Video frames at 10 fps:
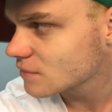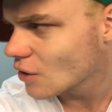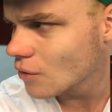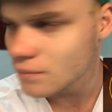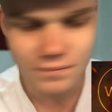
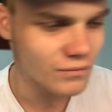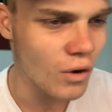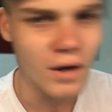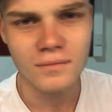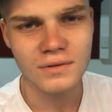Who?
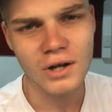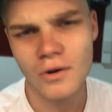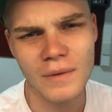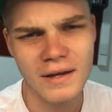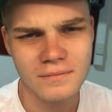What? You know
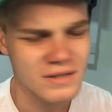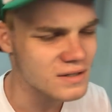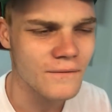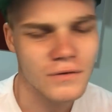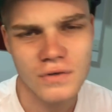what I mean? It's
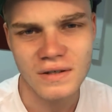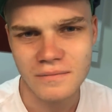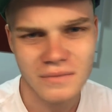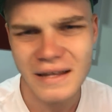just confusing.